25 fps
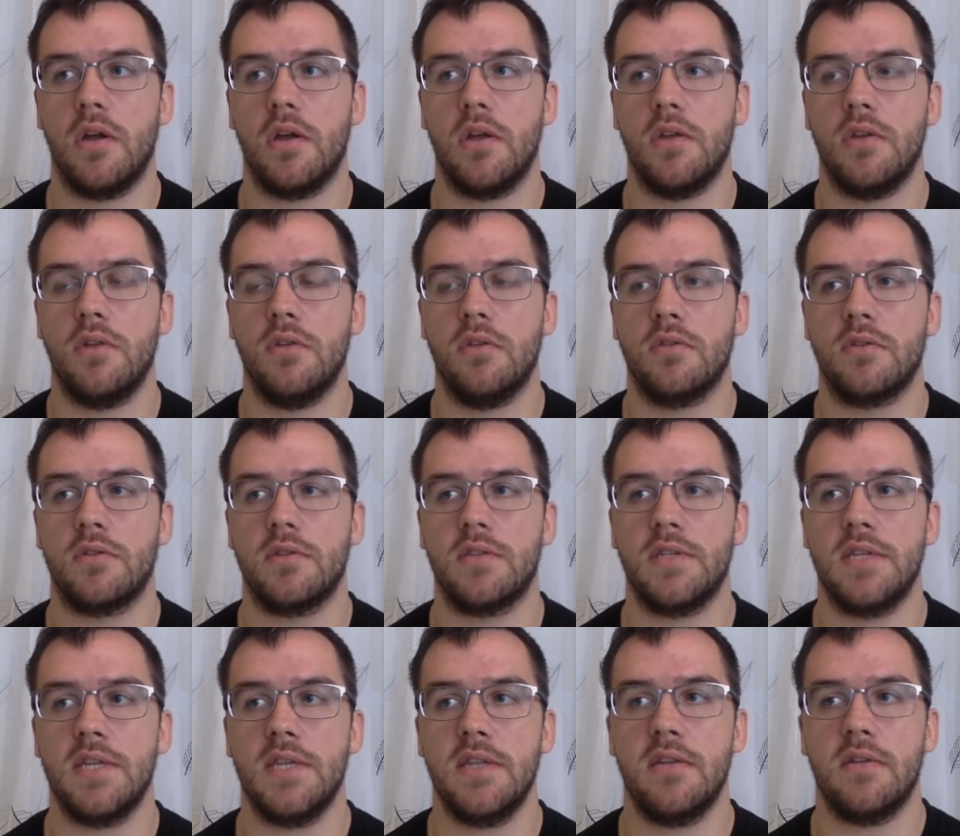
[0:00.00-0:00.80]
you'll
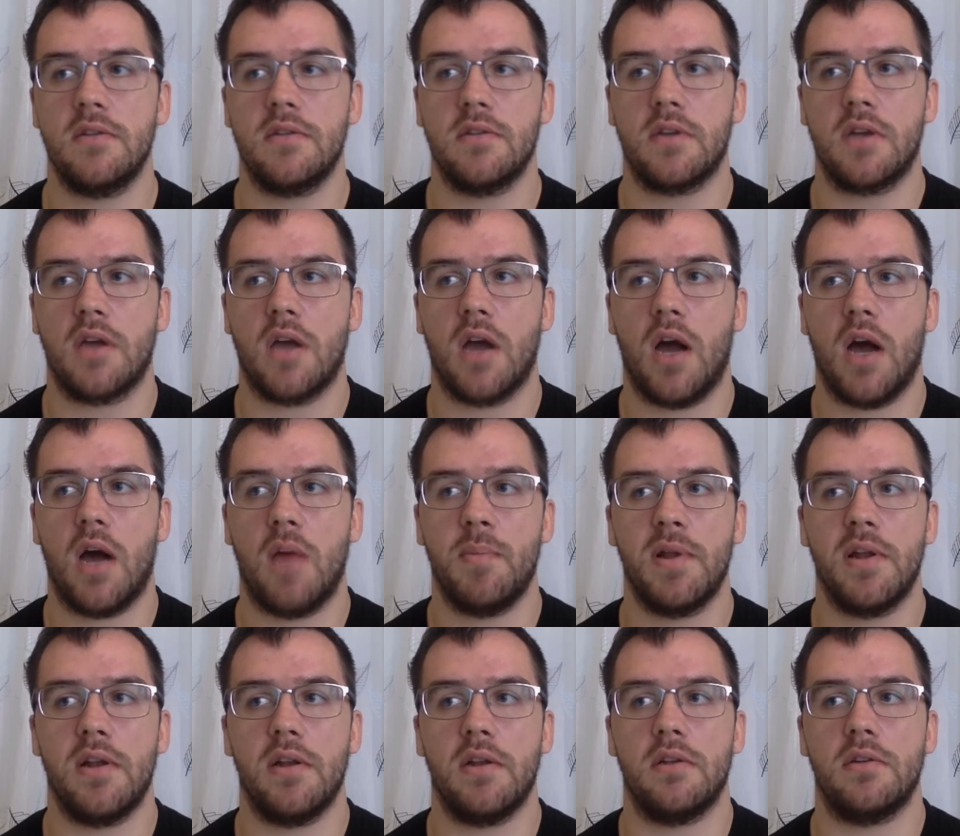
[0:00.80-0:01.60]
see there's a
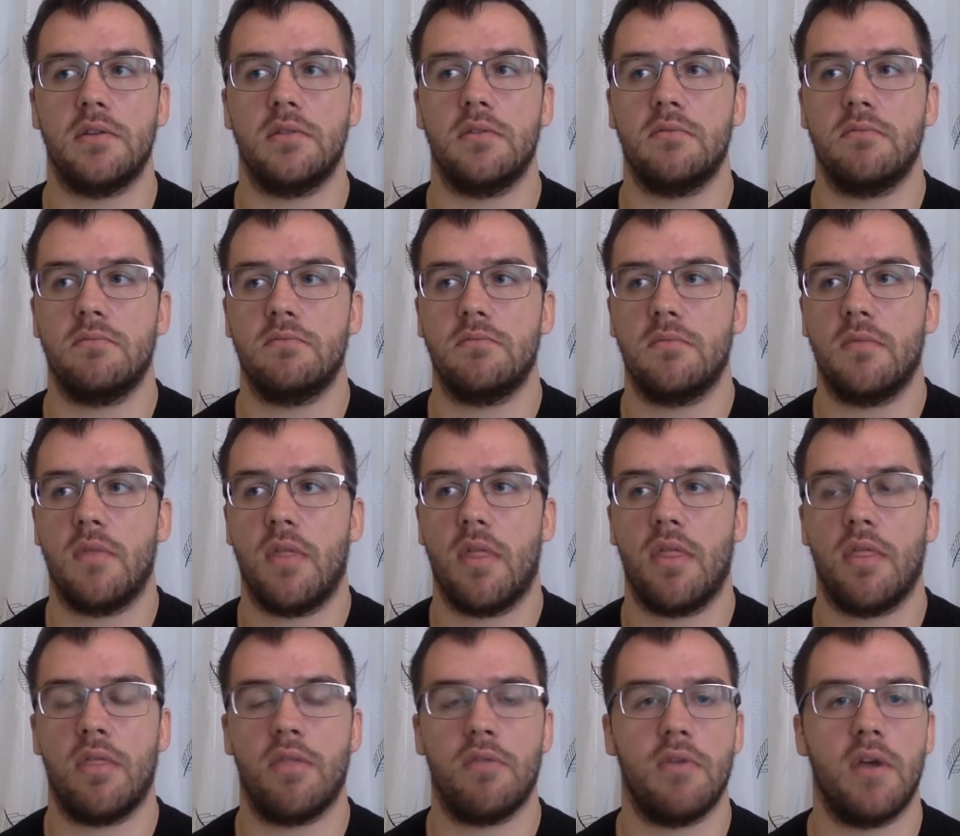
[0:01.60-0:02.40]
common
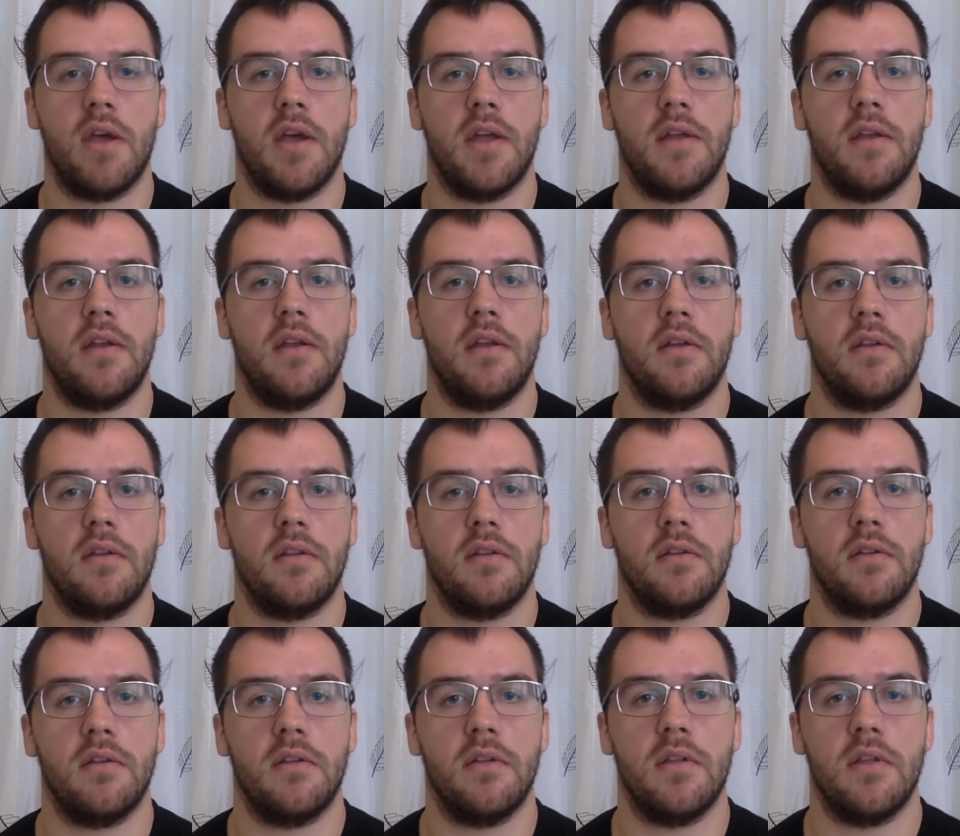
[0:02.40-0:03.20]
thread,
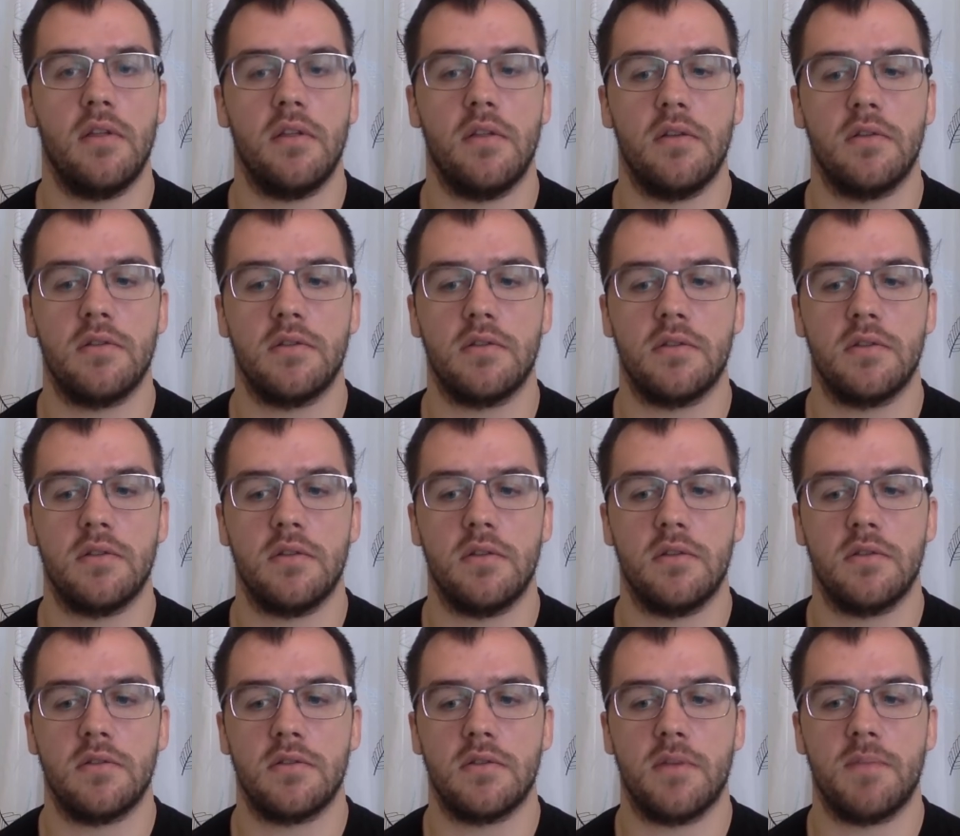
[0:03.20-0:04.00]
and
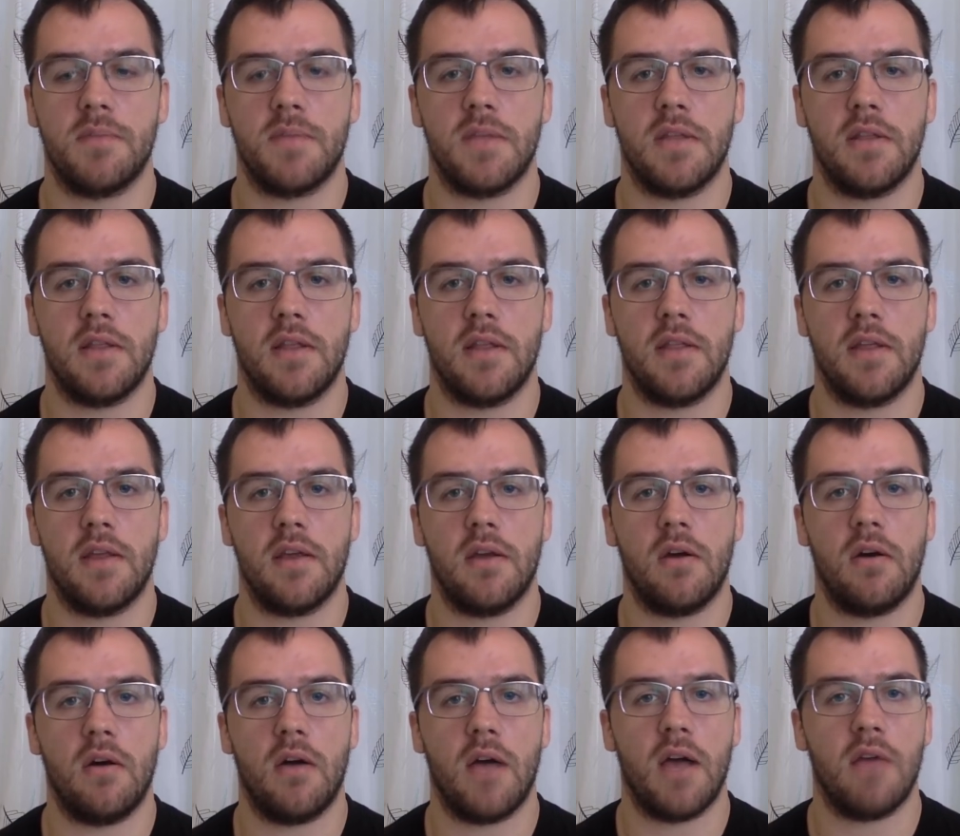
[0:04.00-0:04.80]
there's something that they
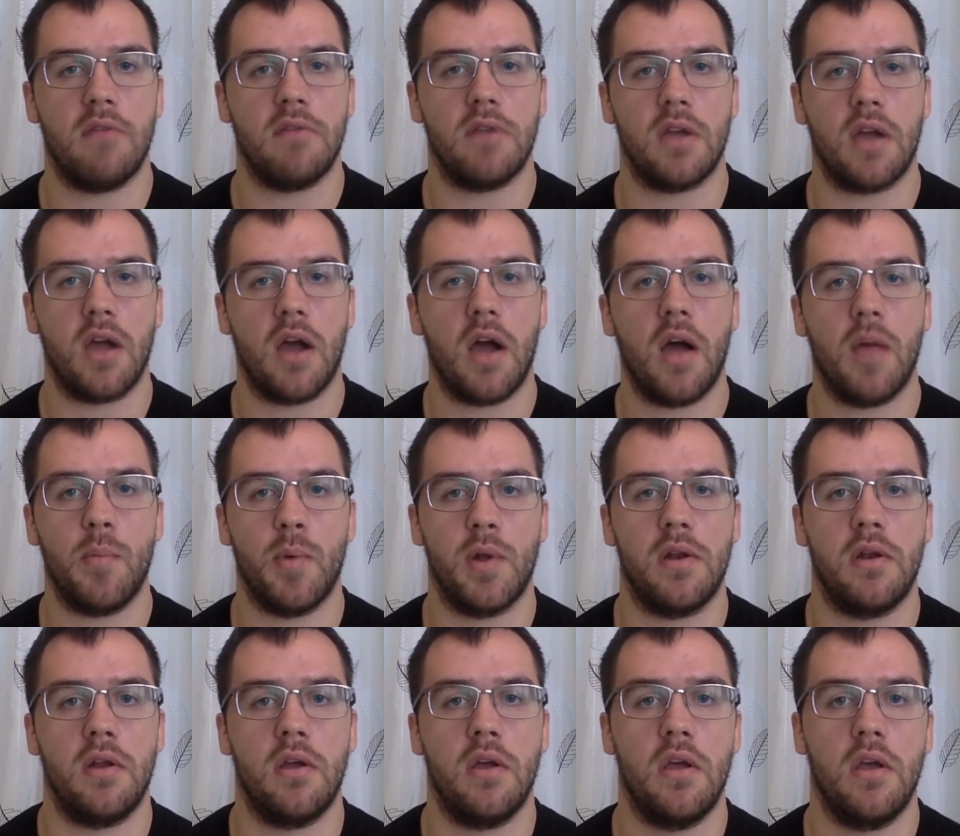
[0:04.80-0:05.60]
all have in
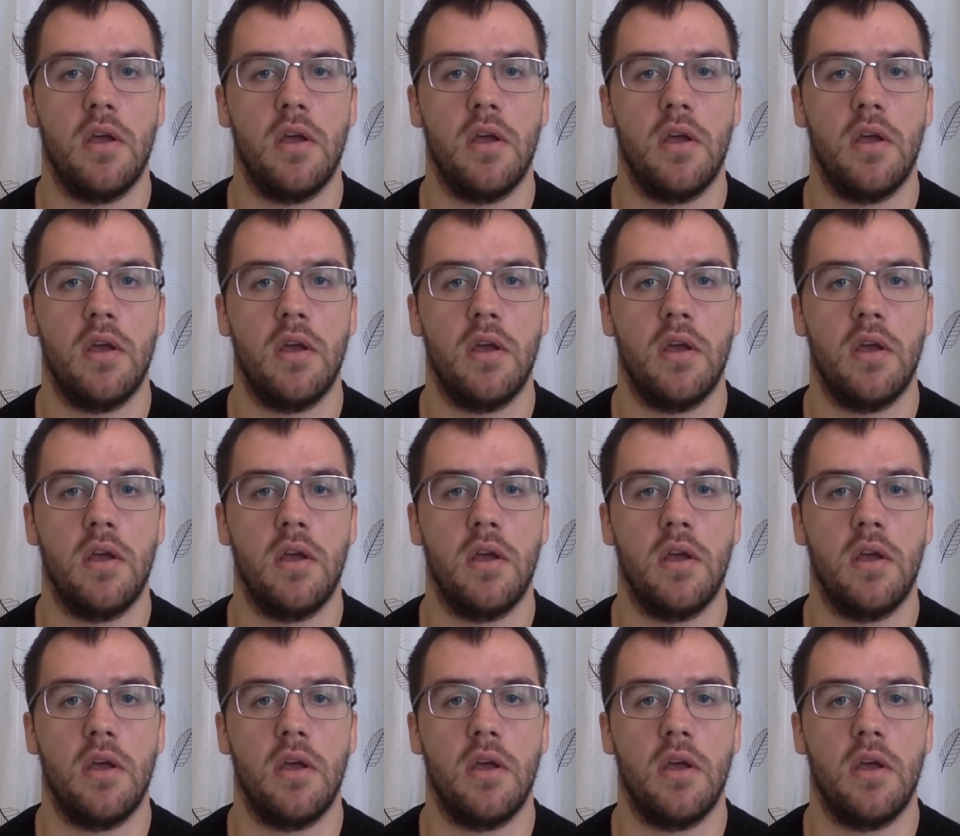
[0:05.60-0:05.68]
common,